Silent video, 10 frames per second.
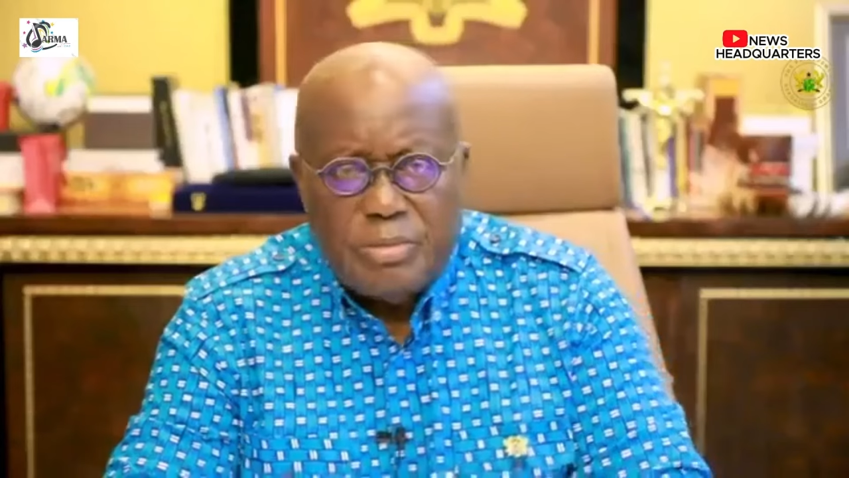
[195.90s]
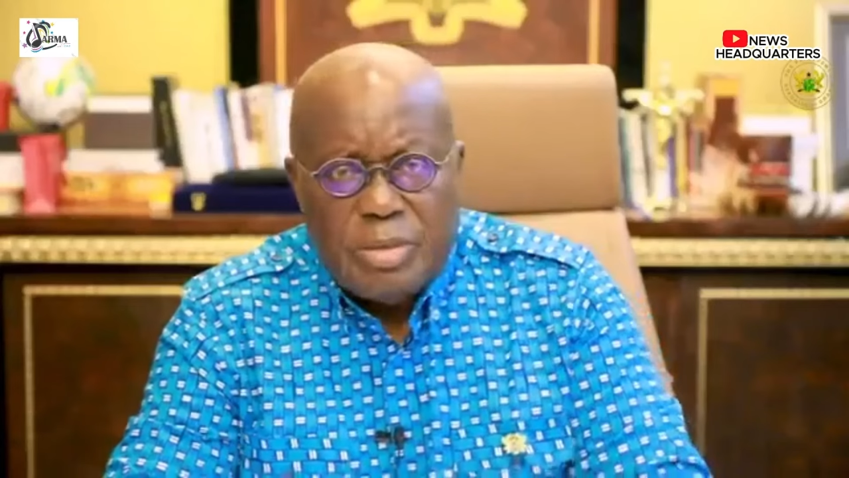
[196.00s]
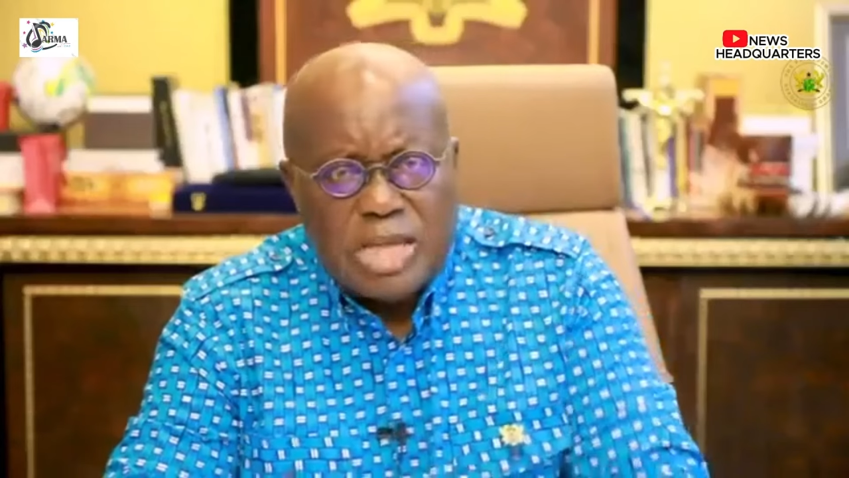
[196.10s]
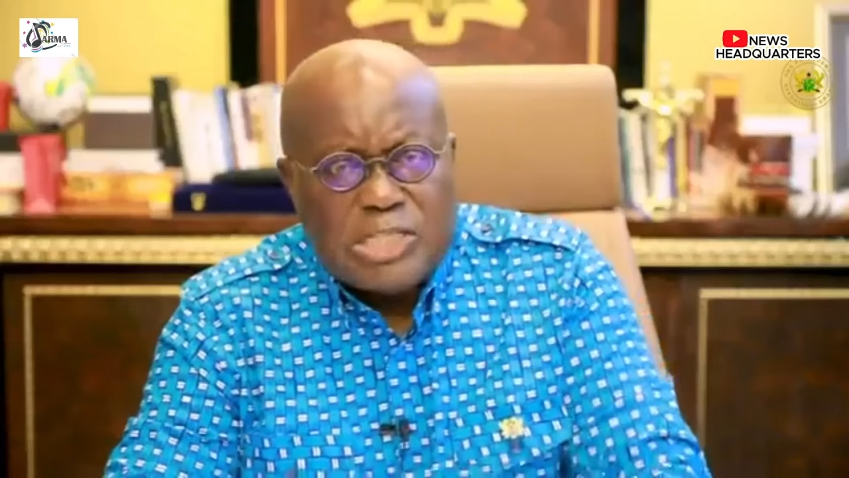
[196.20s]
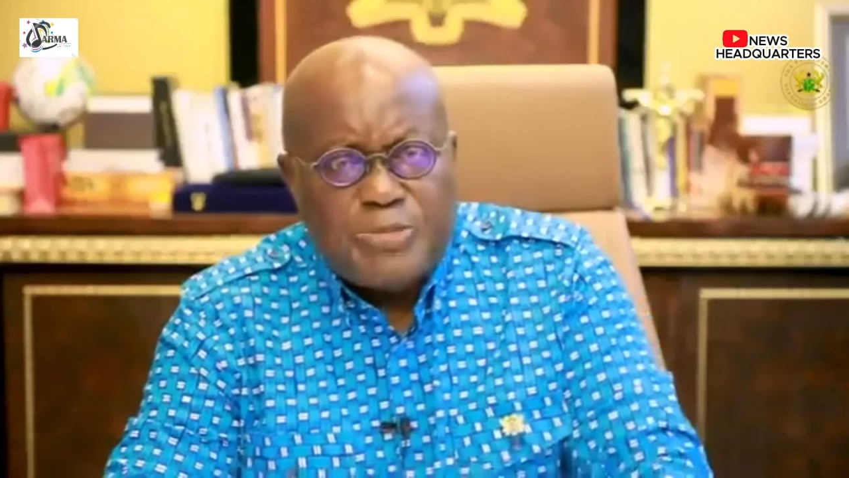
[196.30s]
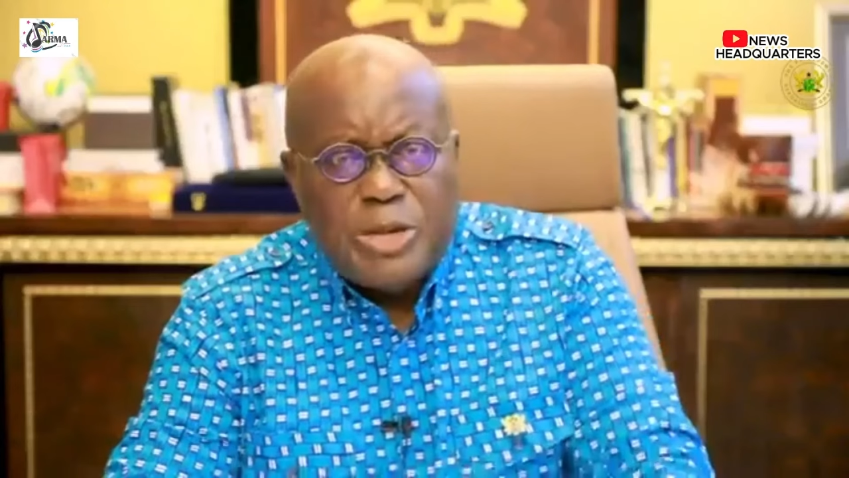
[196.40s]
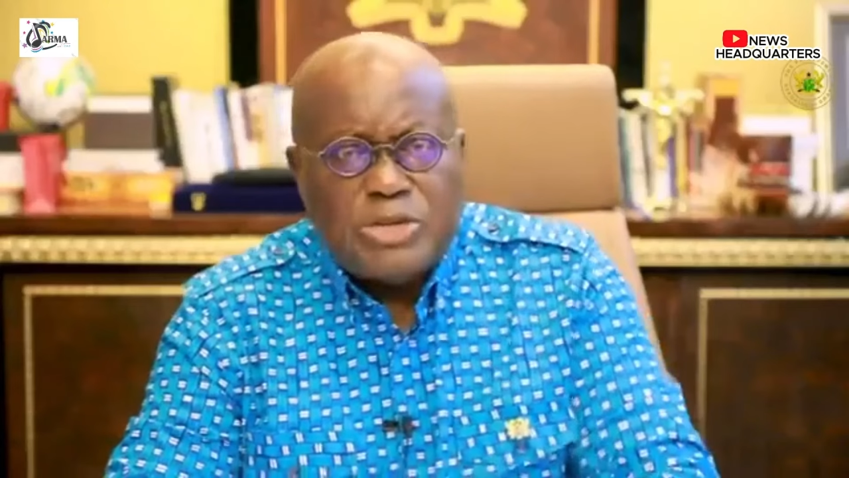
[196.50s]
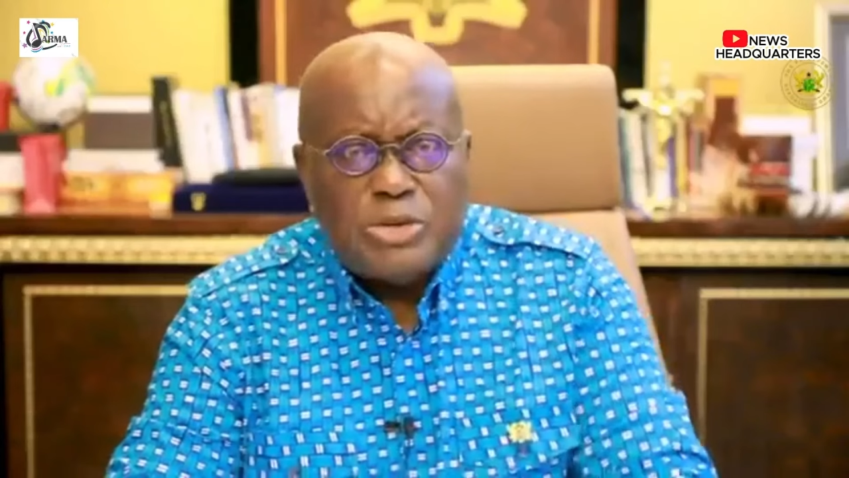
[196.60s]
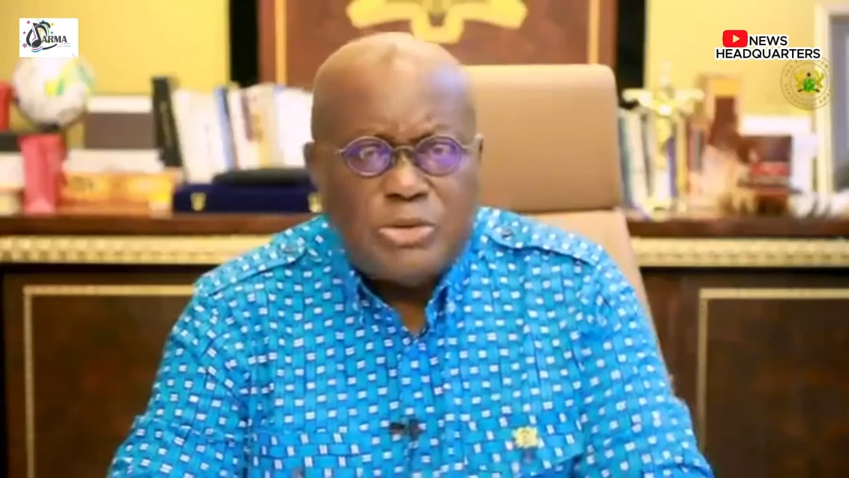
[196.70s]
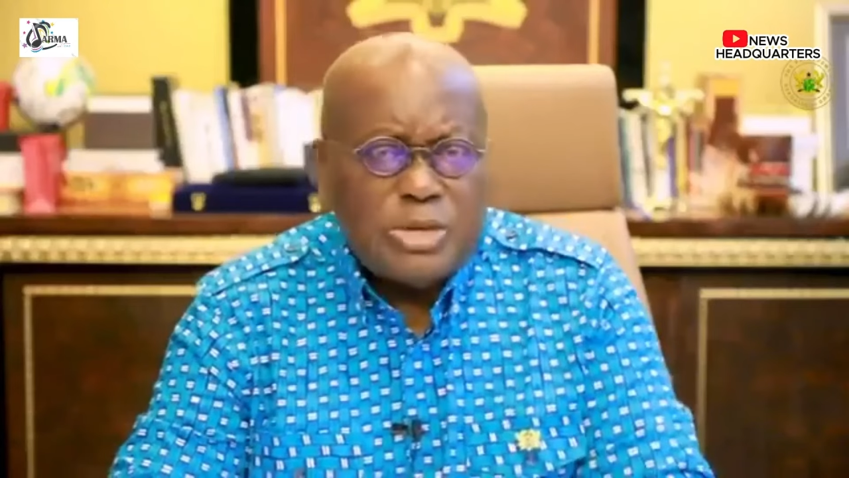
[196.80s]
I speak
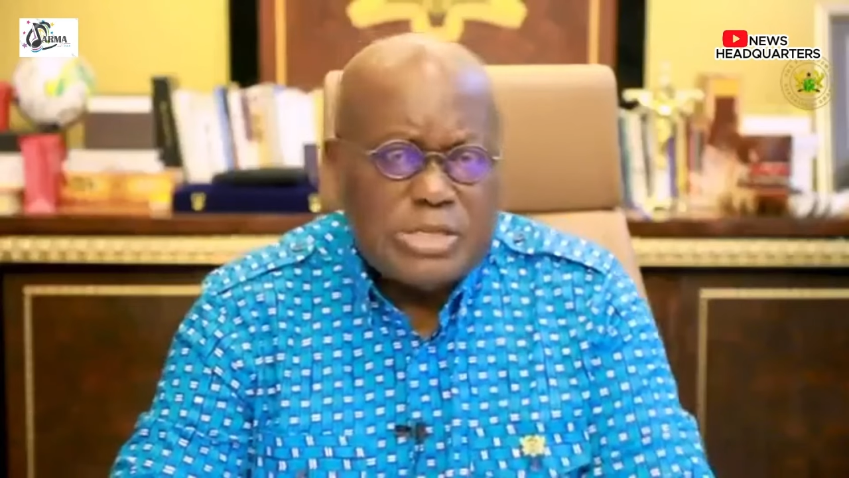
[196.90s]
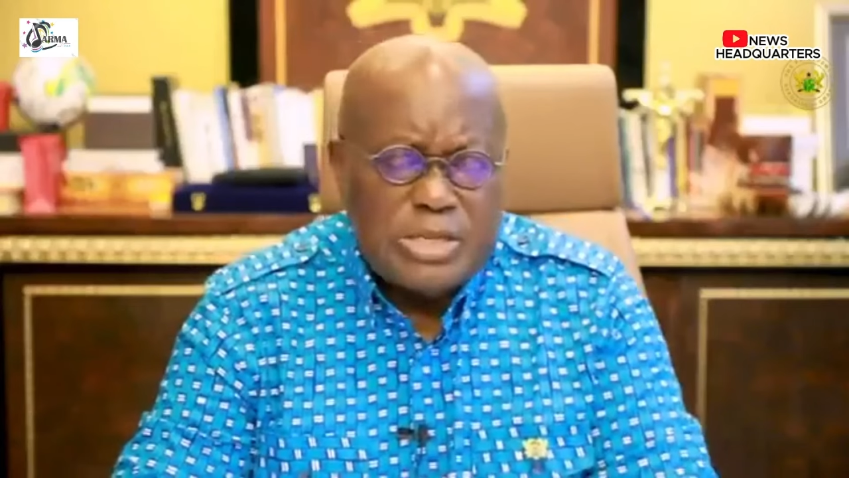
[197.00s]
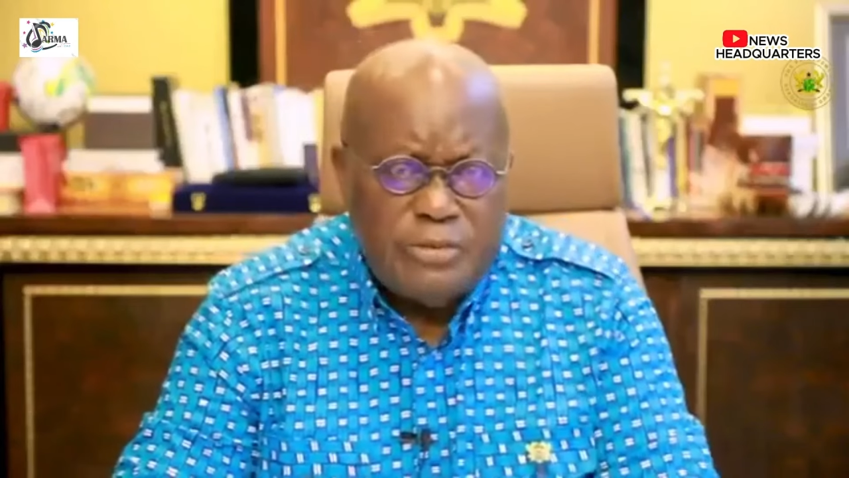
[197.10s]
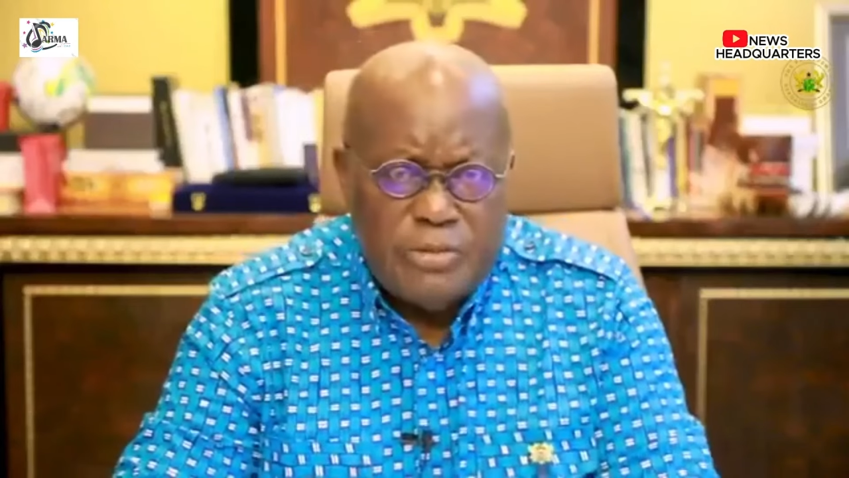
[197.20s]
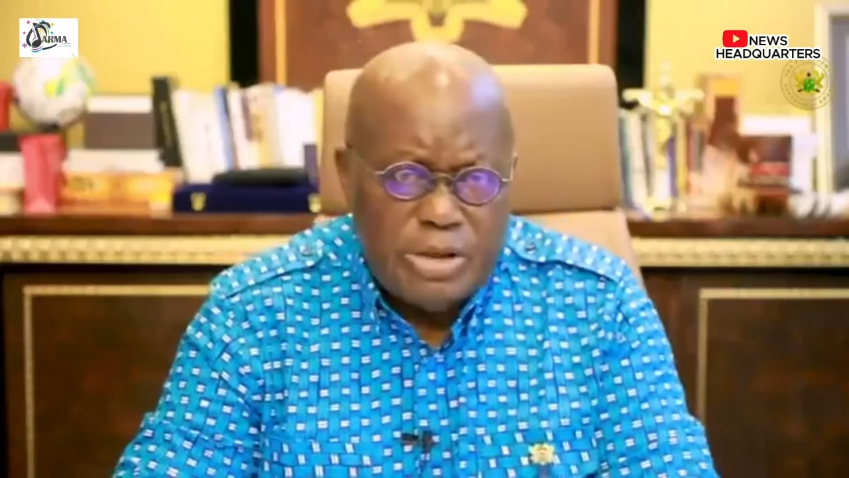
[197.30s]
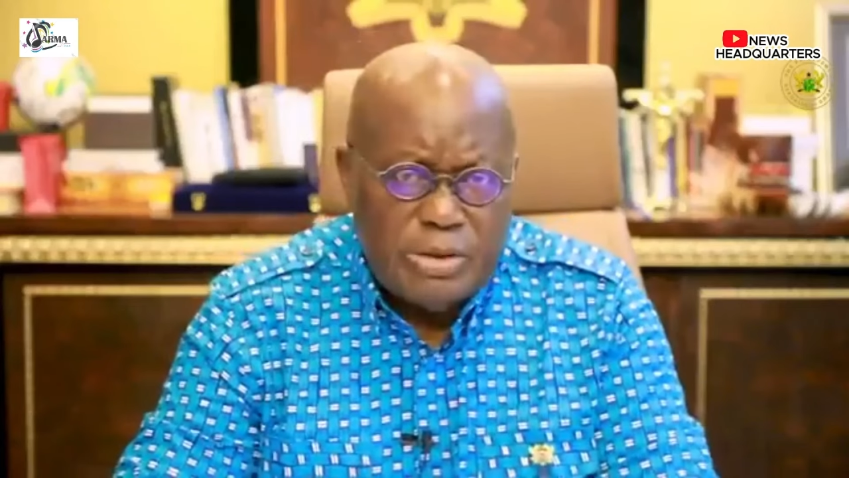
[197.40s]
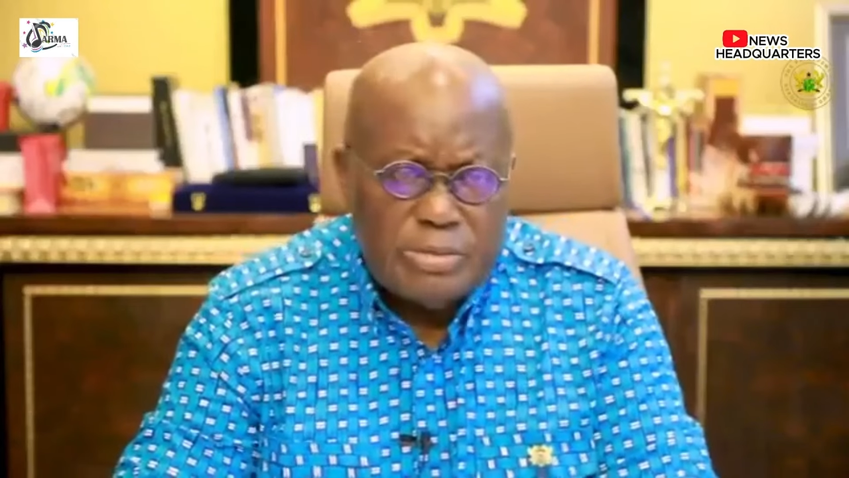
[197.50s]
to you this evening,